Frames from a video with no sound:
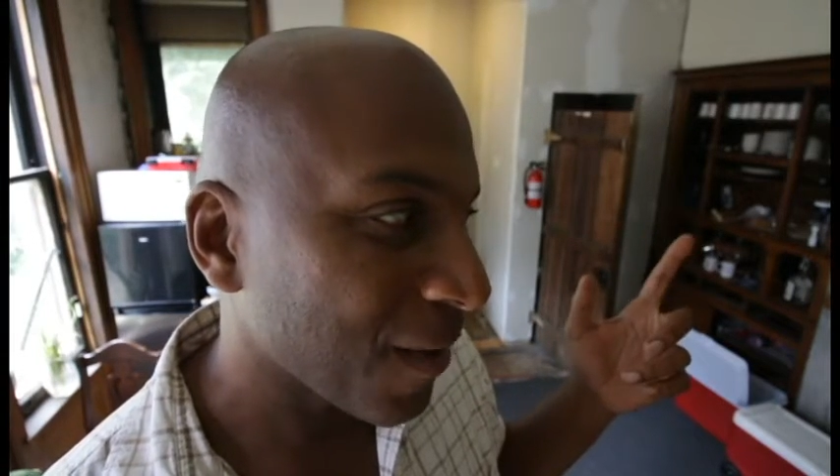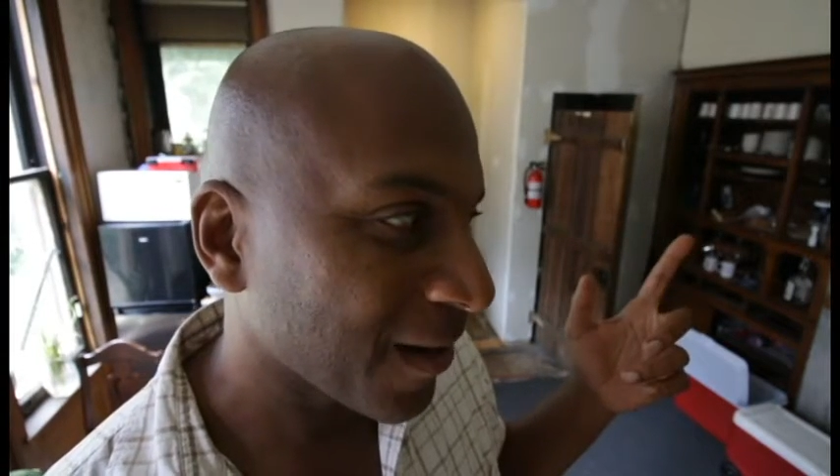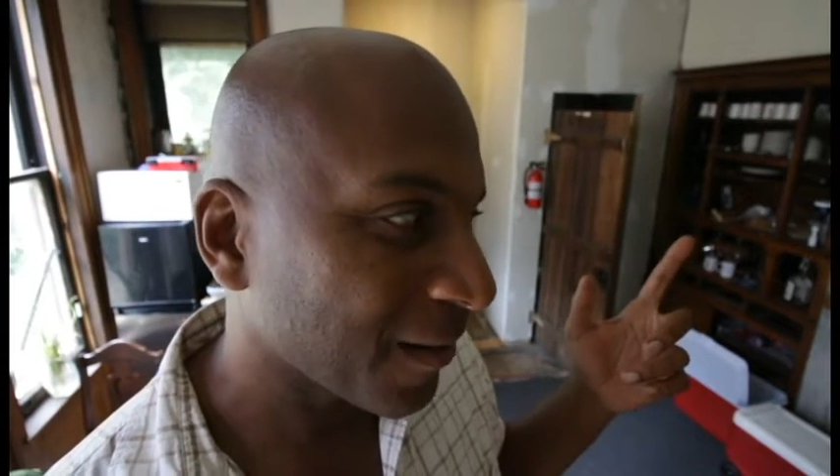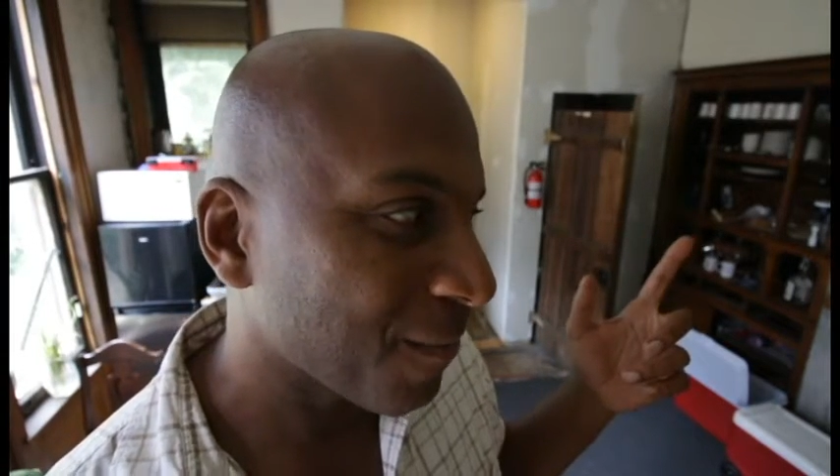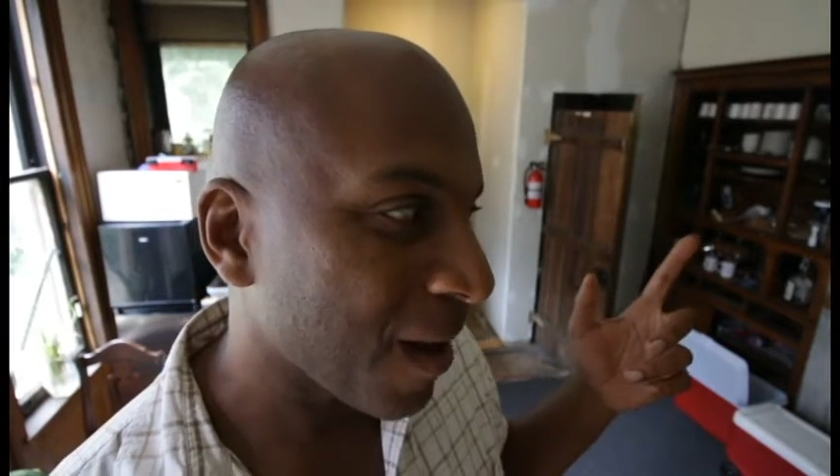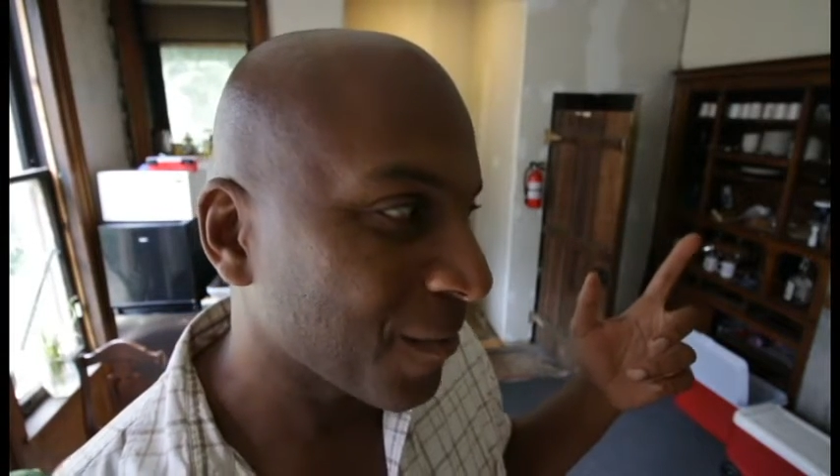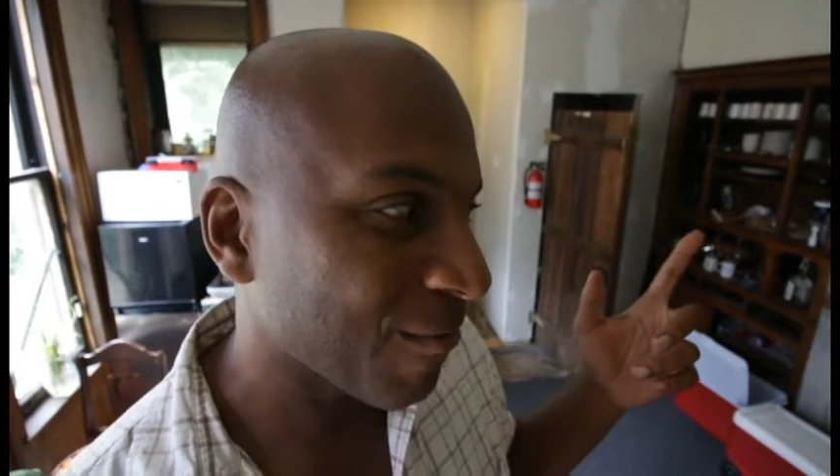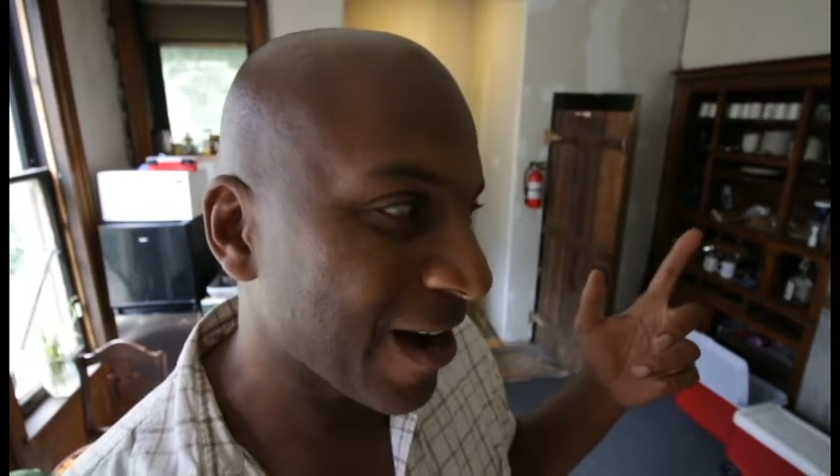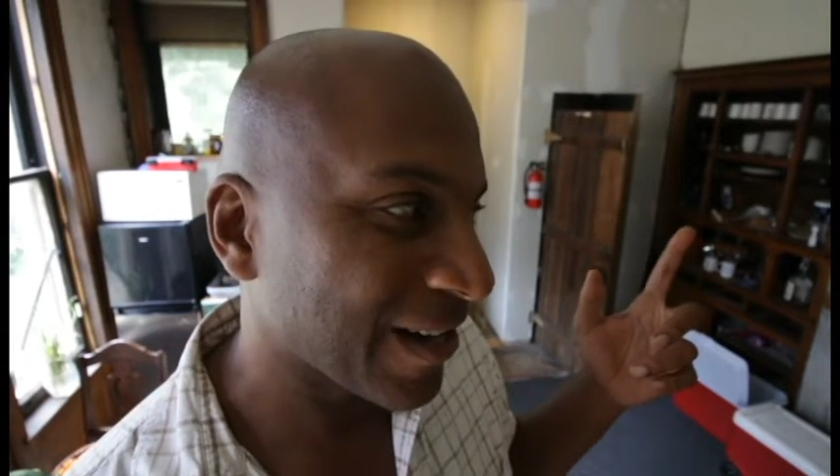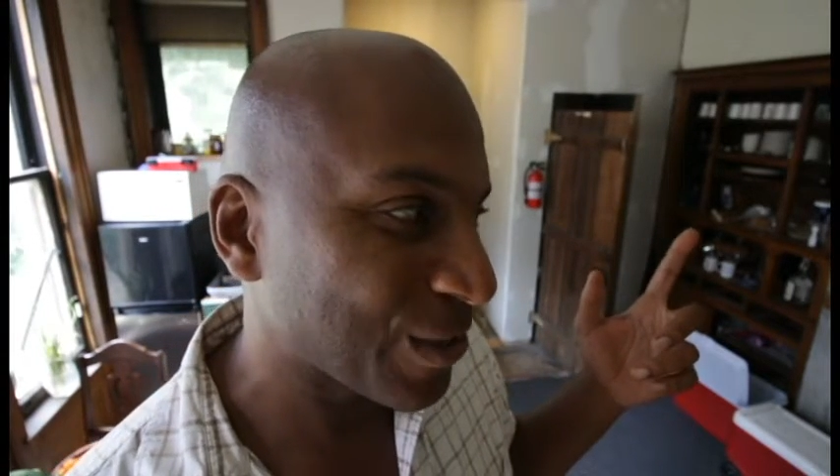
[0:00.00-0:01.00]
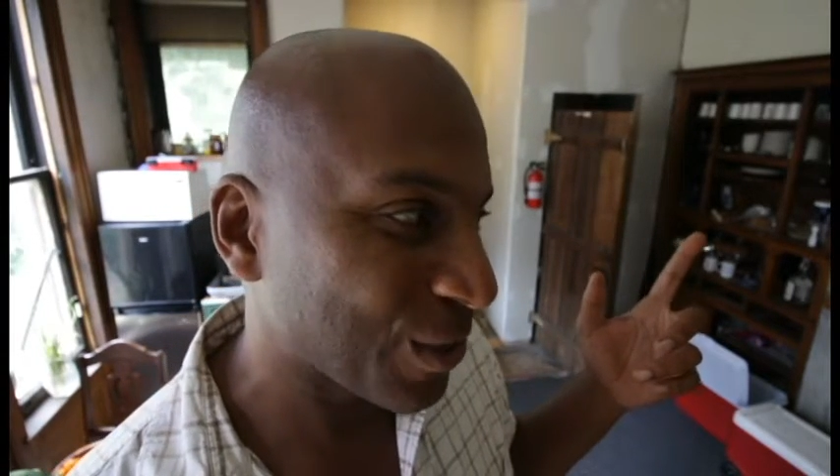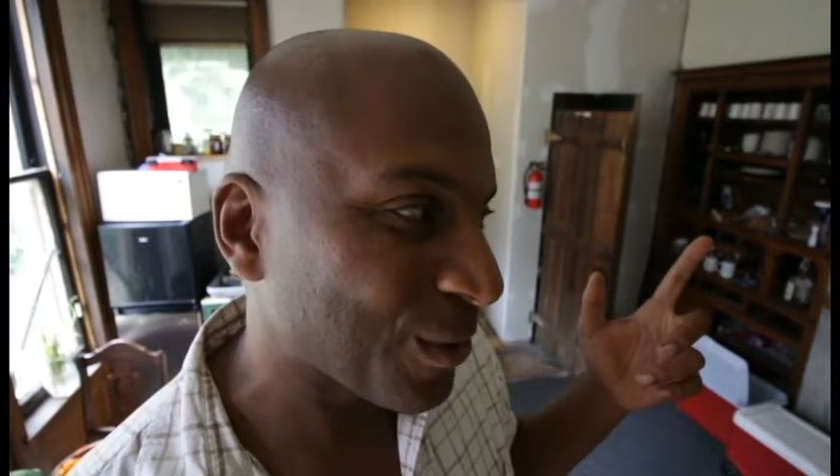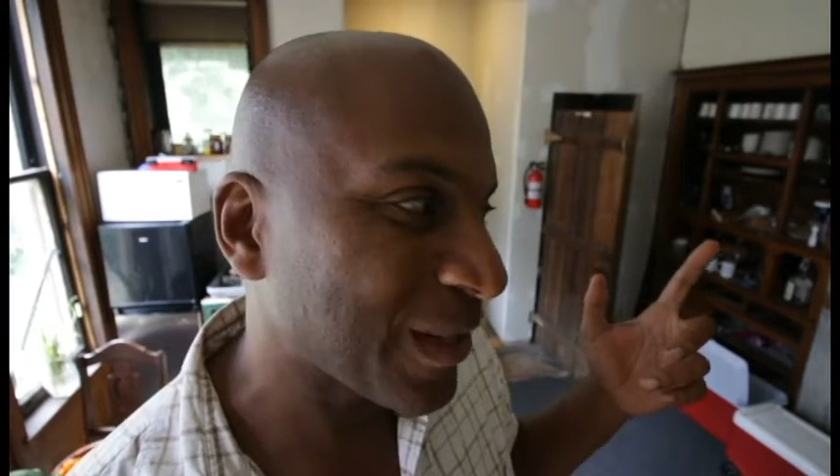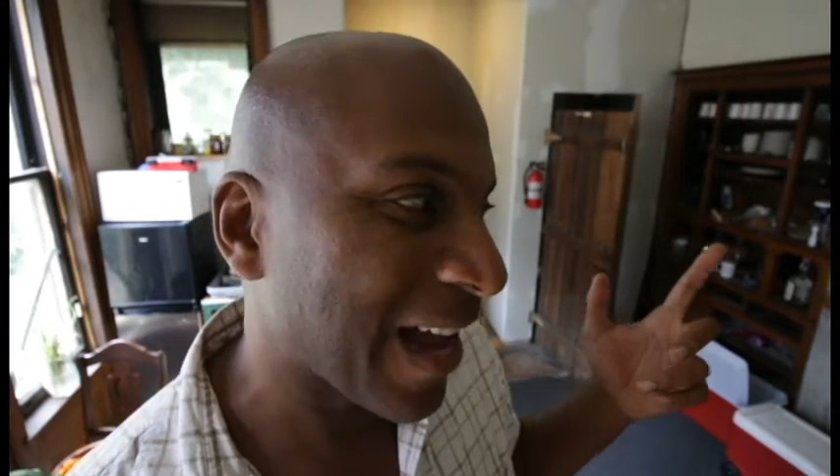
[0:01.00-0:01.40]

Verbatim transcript: bottle of pomegranate juice,